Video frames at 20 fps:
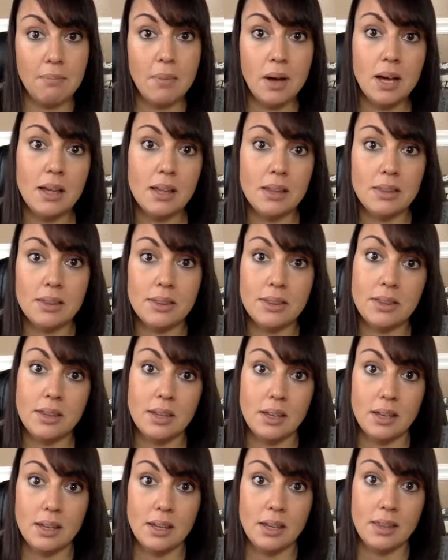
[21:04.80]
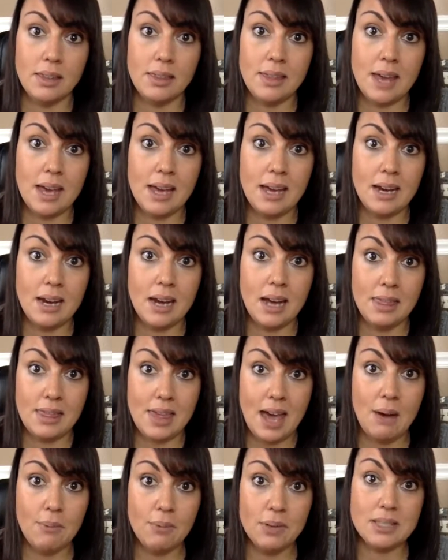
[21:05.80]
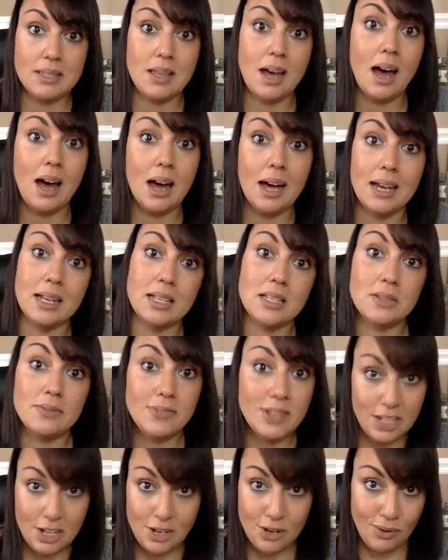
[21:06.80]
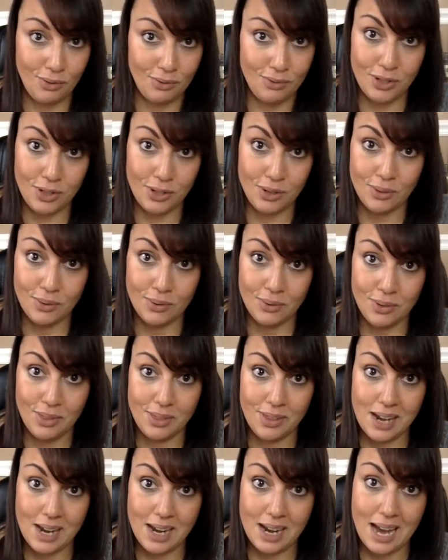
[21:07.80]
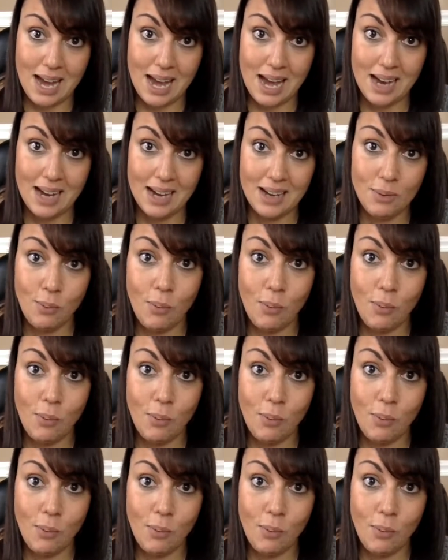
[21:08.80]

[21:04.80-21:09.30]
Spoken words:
month, then that was the highest video view that I had.